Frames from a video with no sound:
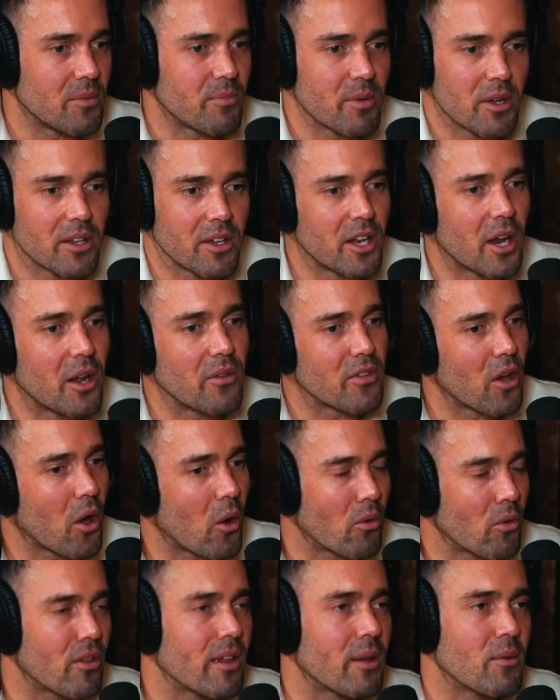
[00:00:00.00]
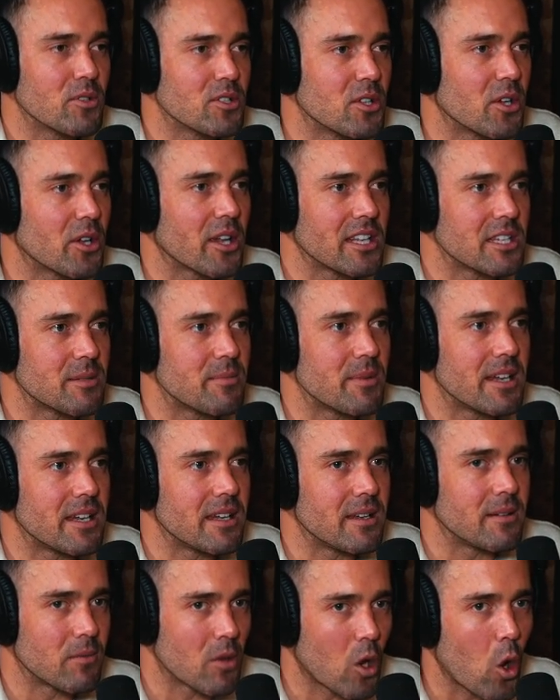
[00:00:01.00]
But, you know, the whole thing was looking to
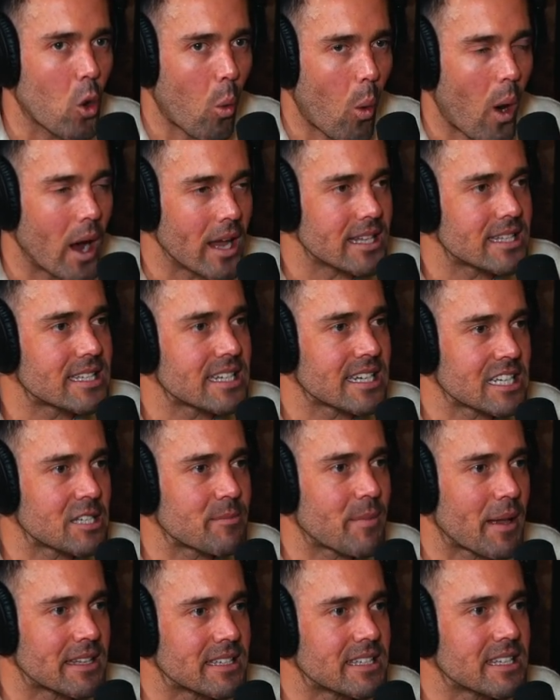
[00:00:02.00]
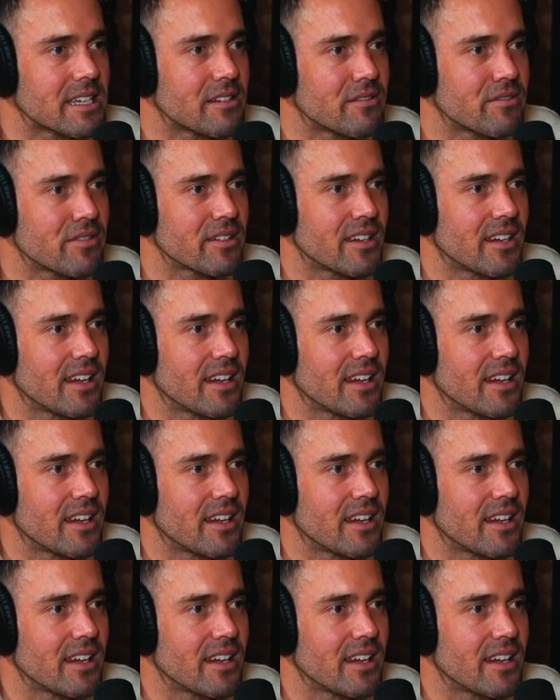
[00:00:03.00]
be quite expensive,